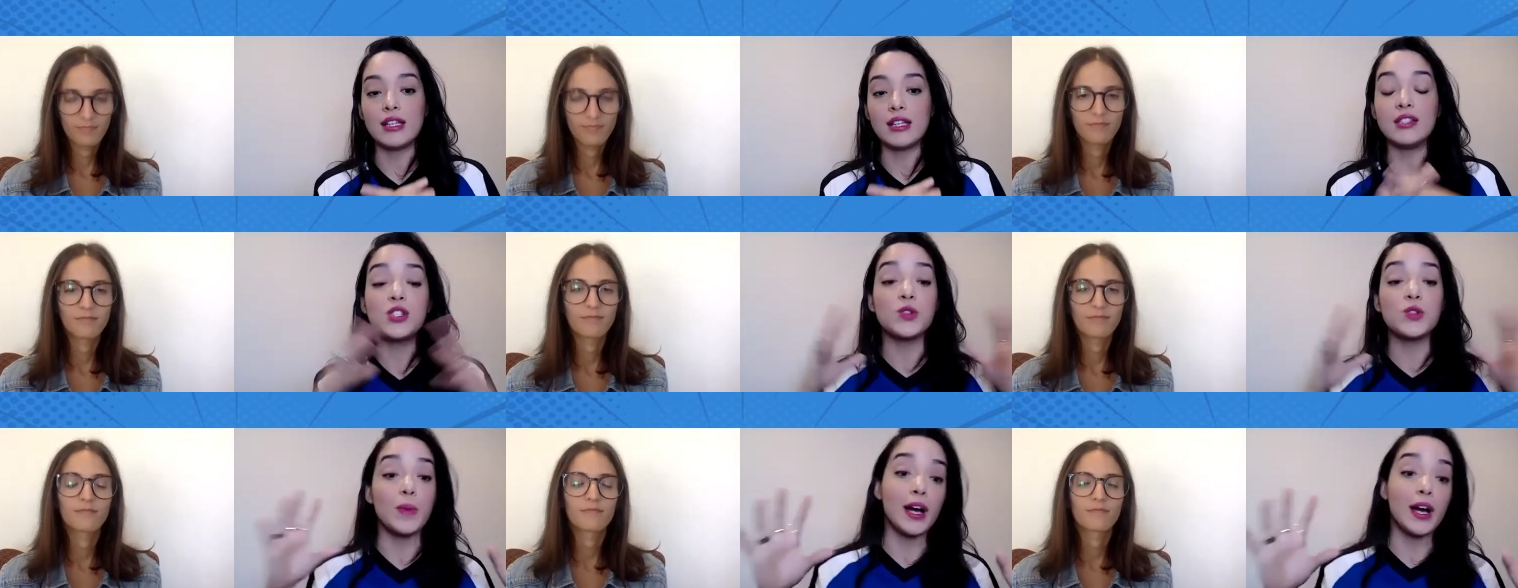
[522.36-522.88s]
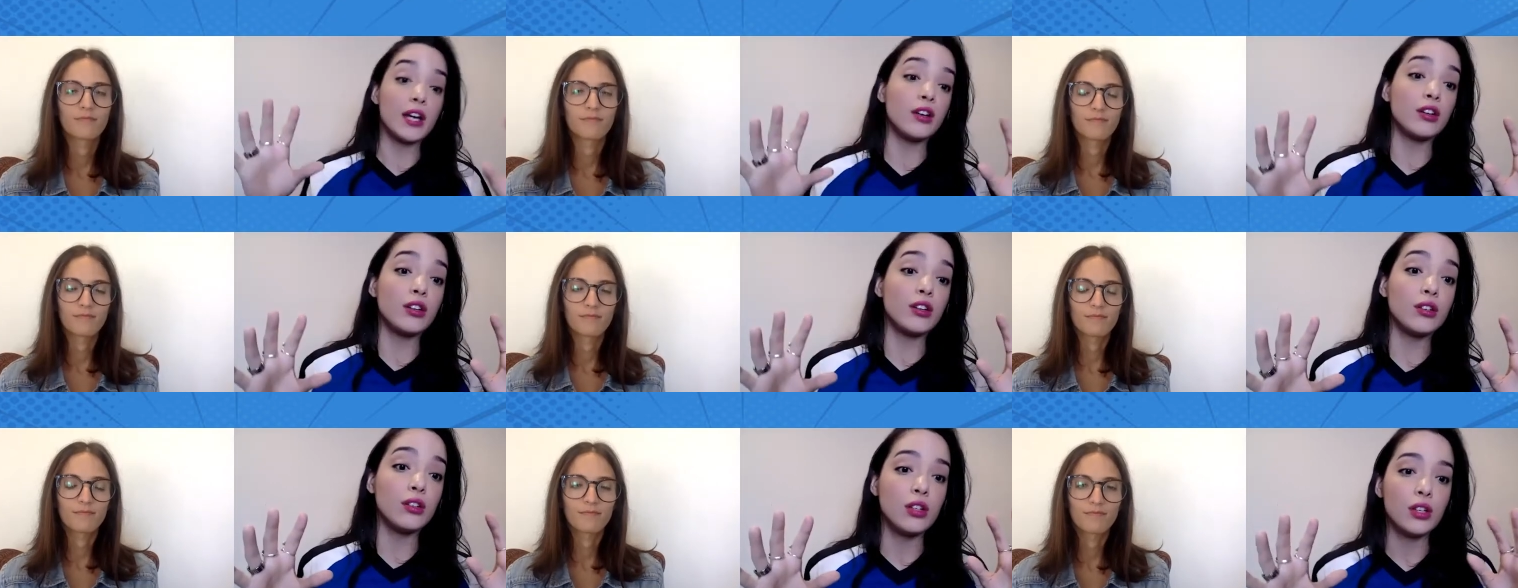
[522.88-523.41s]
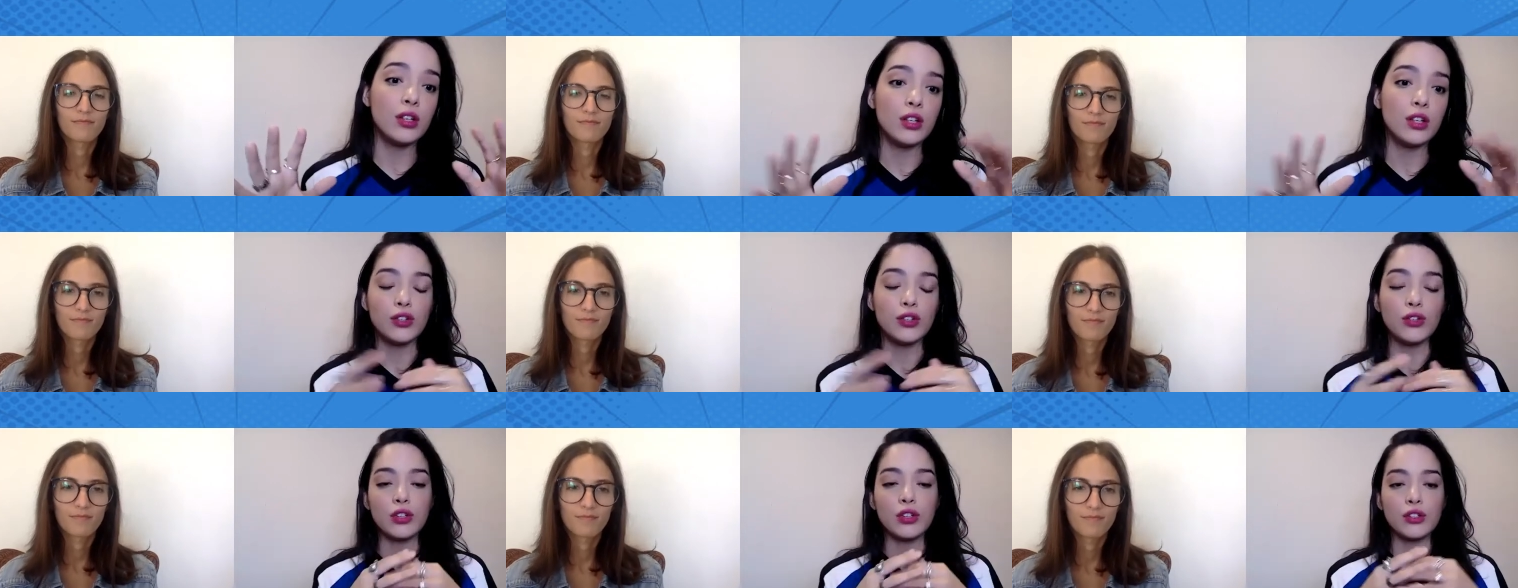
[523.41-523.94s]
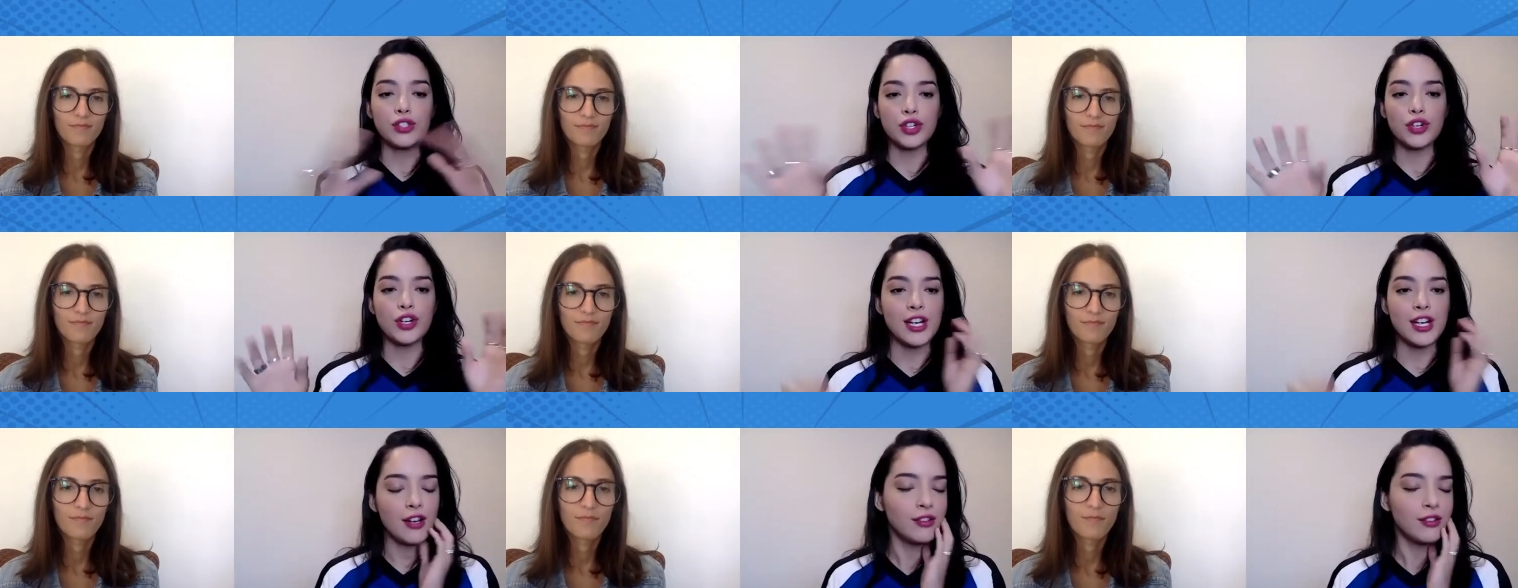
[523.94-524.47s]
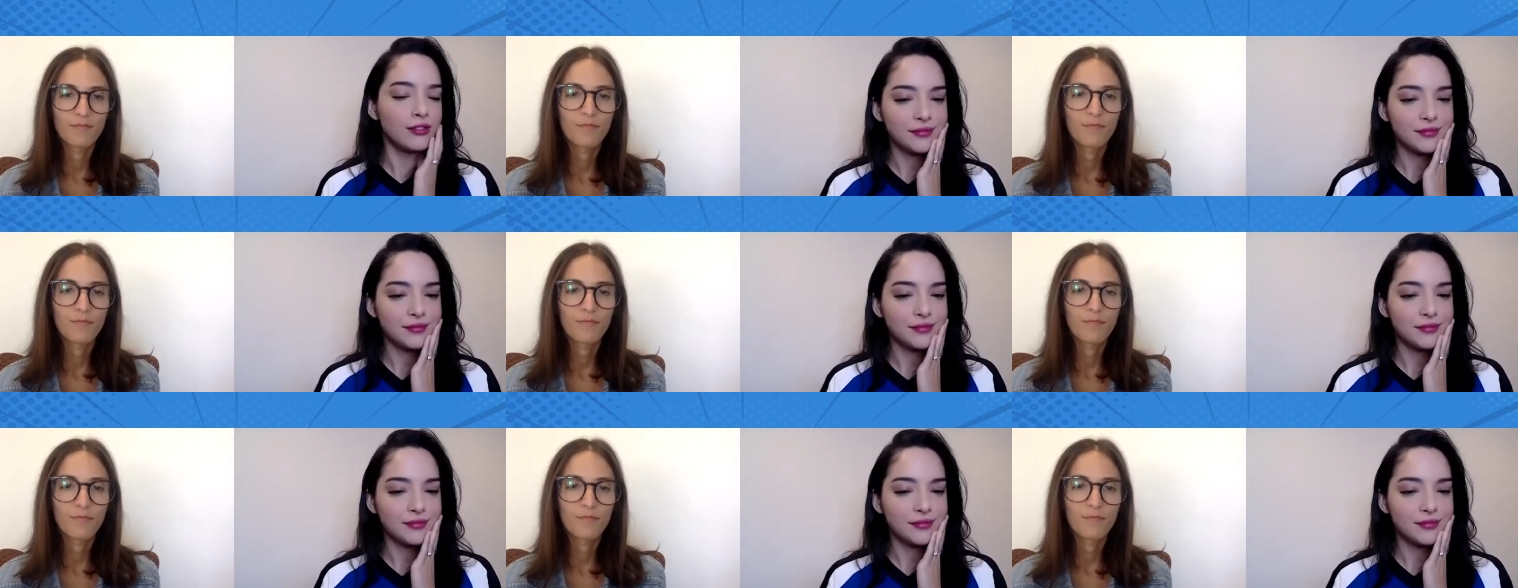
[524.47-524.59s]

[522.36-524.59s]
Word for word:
Speaker 1: inspire your journey now?